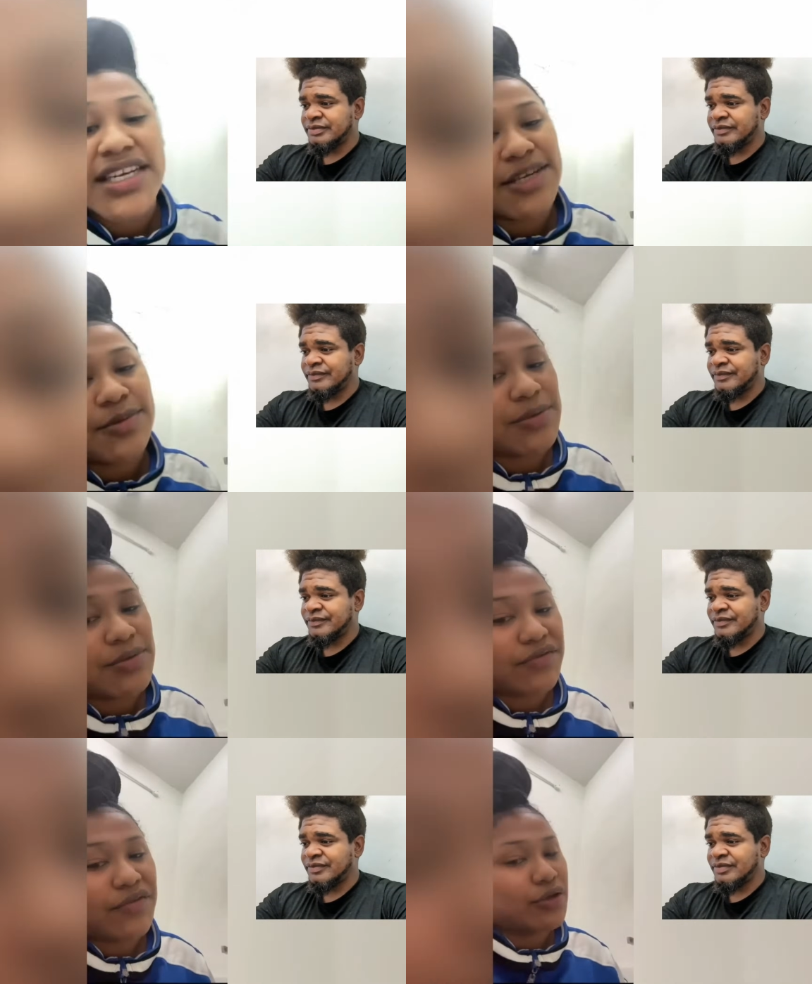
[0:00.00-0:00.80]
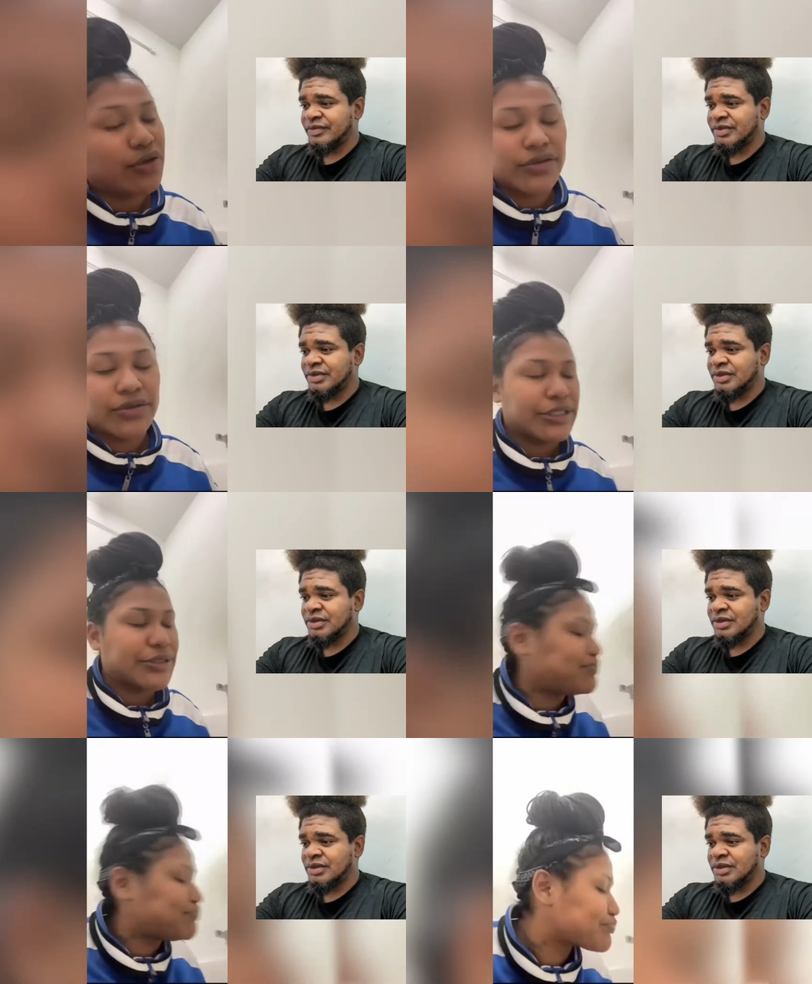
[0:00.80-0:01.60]
Speaker 1: the same time, some you are doing
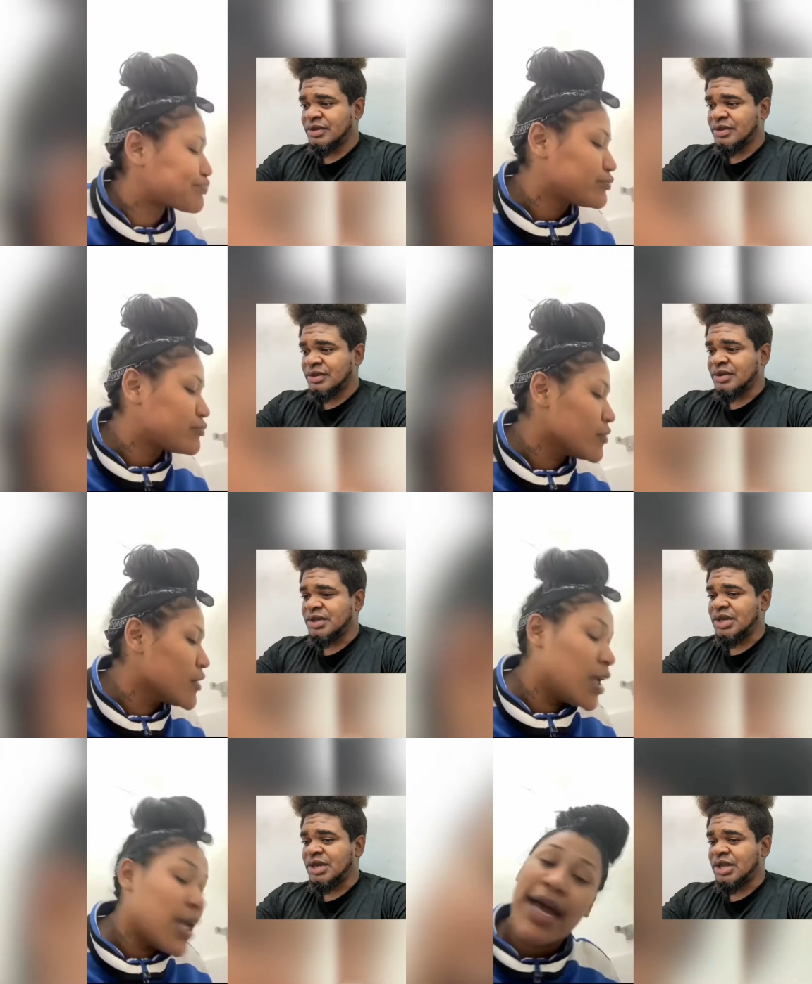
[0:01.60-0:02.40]
it. Yeah.